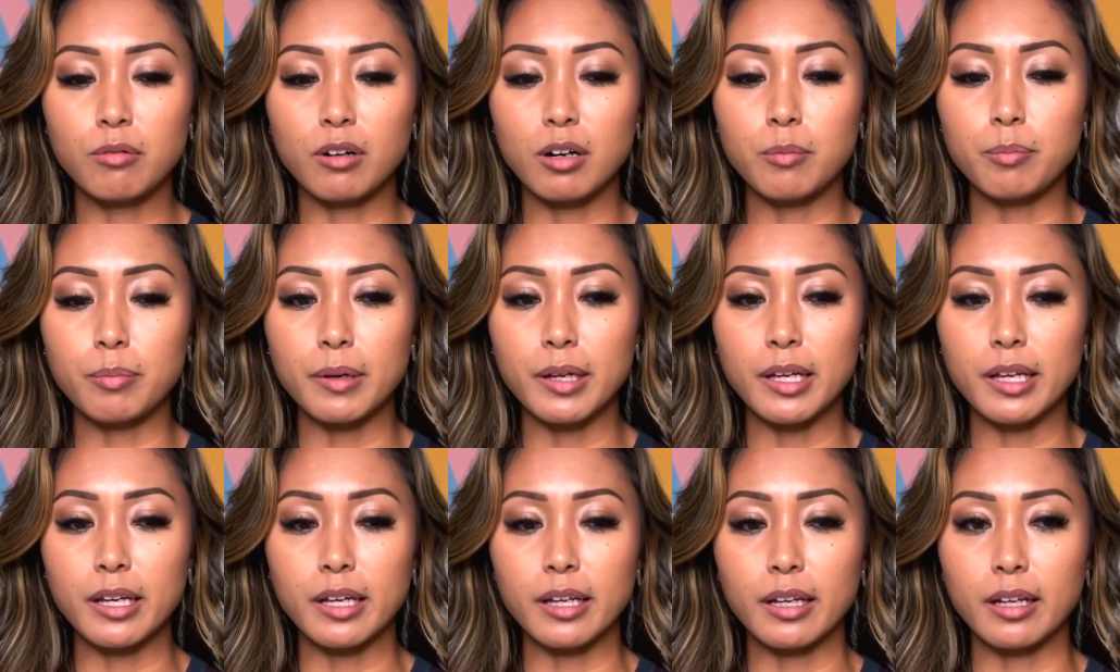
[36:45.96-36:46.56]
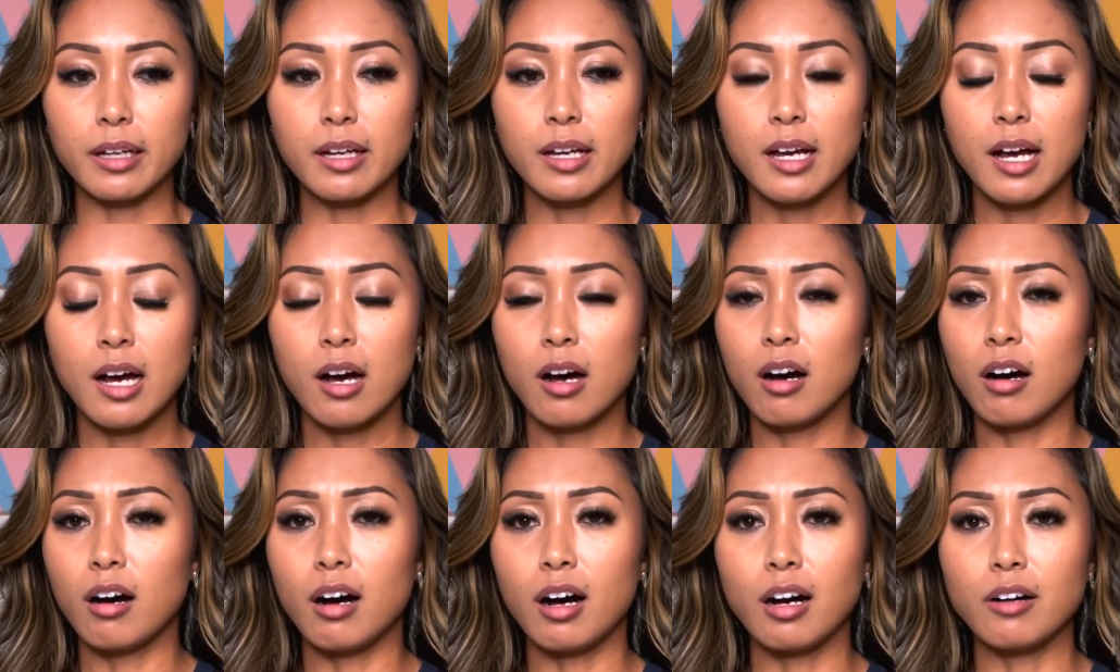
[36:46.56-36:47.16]
being
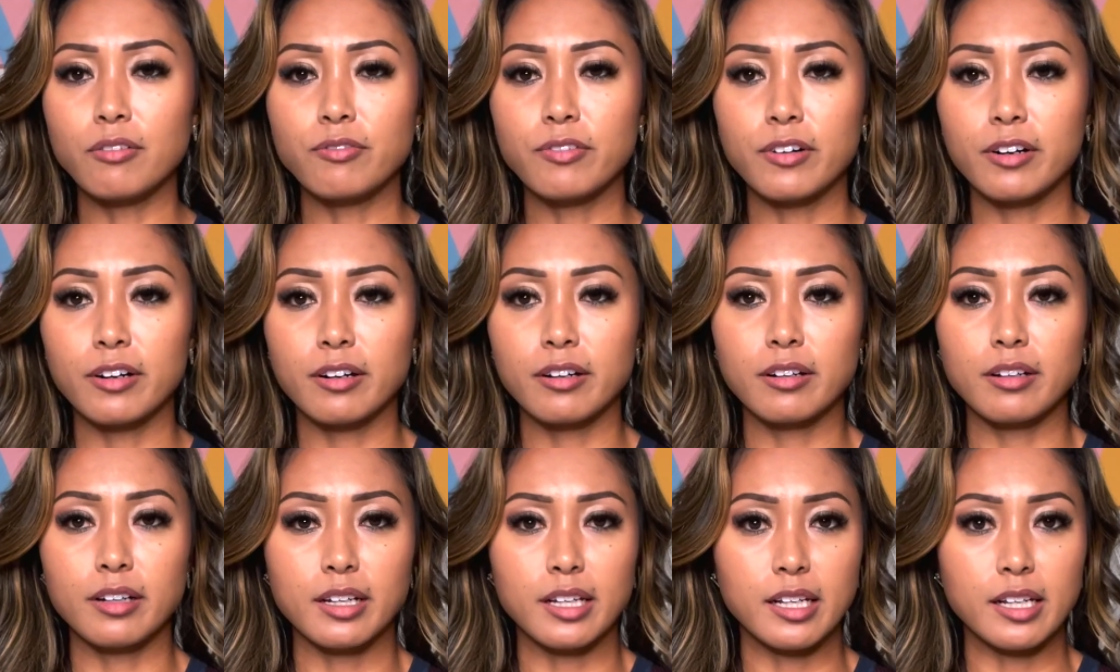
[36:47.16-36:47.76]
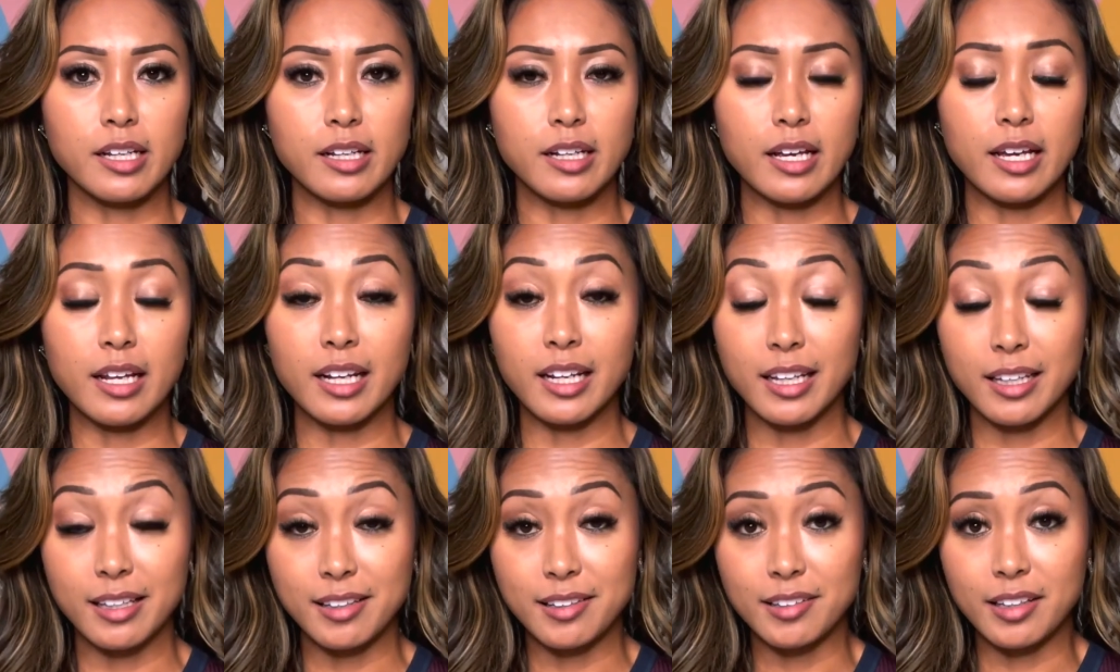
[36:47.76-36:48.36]
offered
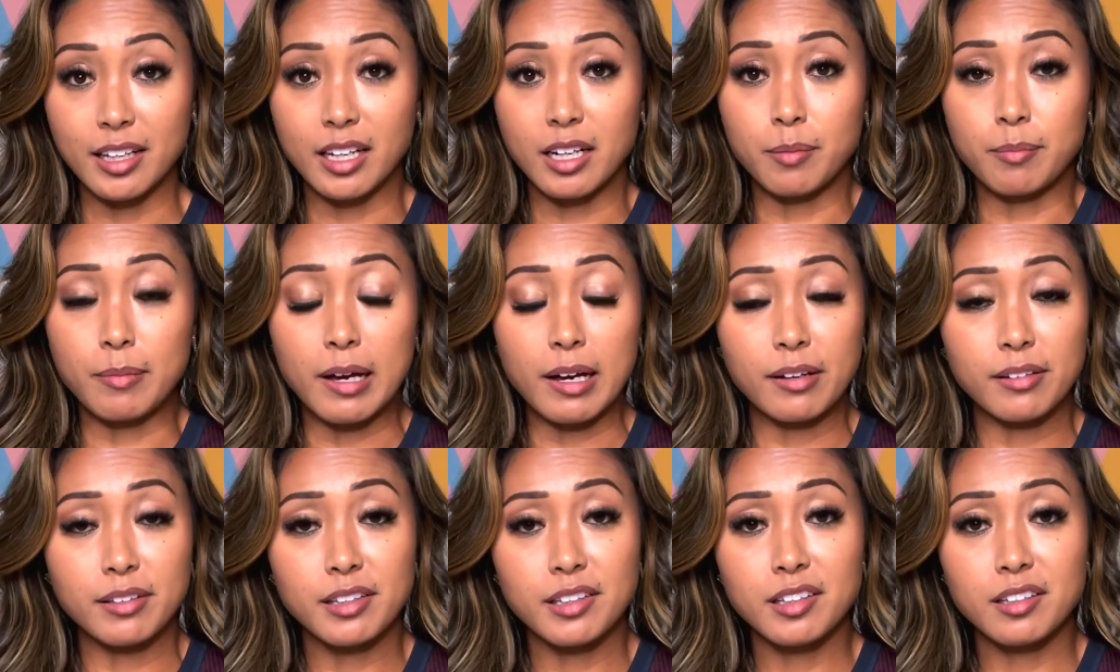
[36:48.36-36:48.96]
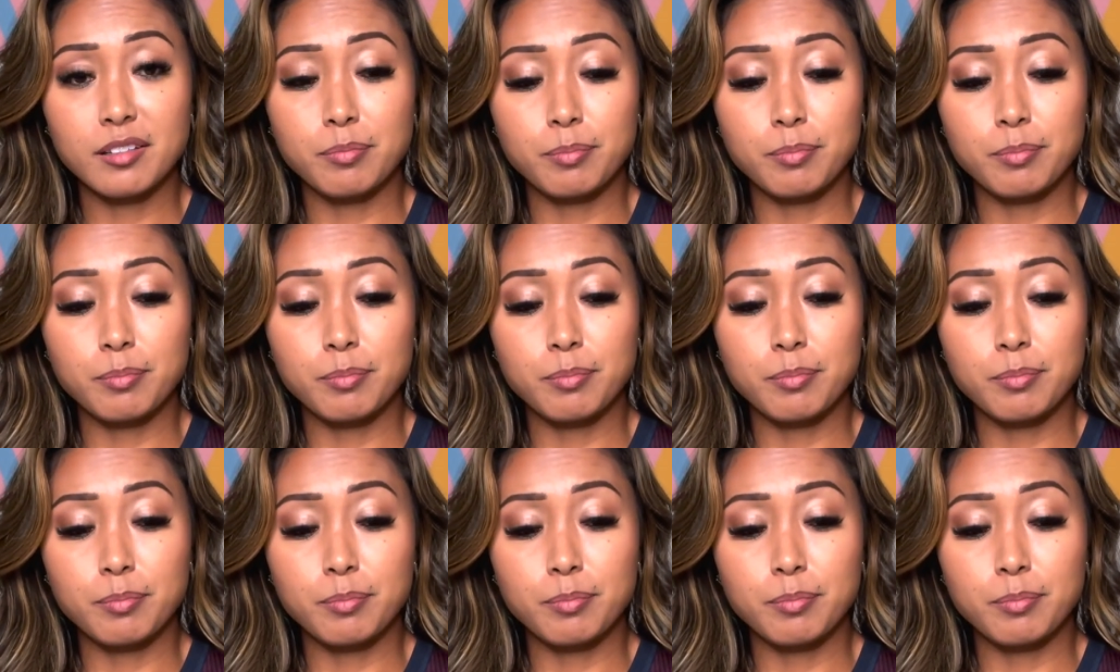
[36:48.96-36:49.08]
any insane amounts,